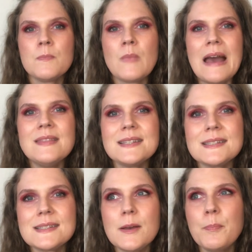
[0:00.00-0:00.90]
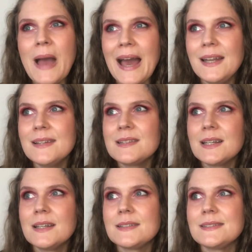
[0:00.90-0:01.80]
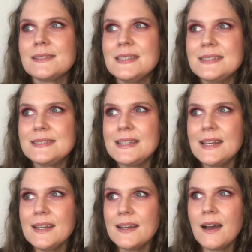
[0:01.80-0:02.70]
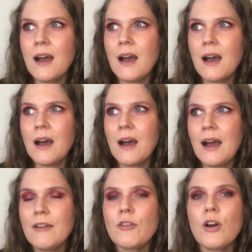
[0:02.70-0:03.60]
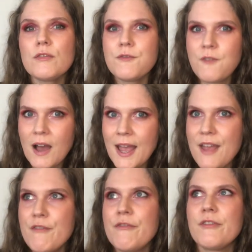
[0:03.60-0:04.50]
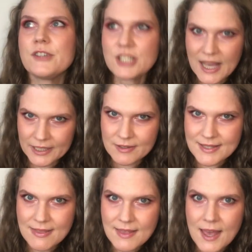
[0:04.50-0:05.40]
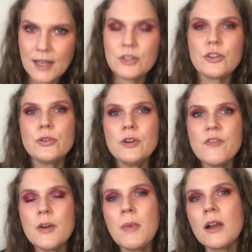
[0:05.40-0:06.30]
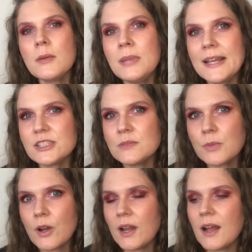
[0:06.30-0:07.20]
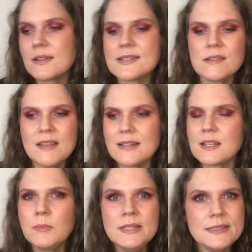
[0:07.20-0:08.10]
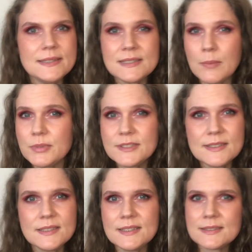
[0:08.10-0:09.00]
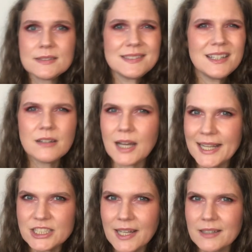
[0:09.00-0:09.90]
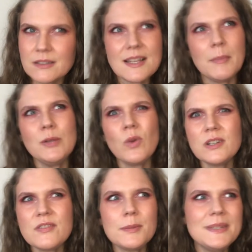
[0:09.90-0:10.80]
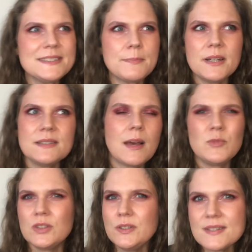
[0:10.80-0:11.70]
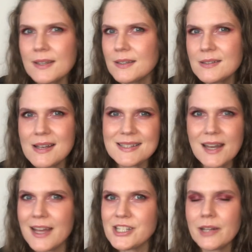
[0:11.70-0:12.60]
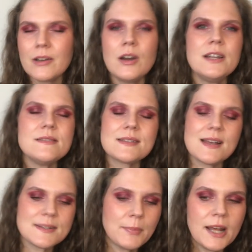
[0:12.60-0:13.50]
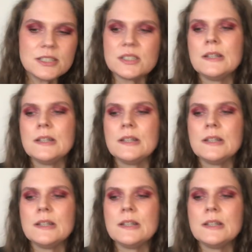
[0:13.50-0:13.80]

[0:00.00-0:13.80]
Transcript: And this is a palette that this year I've got 5 shadows in there. 2 of them are complexion products, so that's completely separate to this because they're not eyeshadows. I mean, one of them is, but I'm not using it as an eyeshadow. I use it as a blush.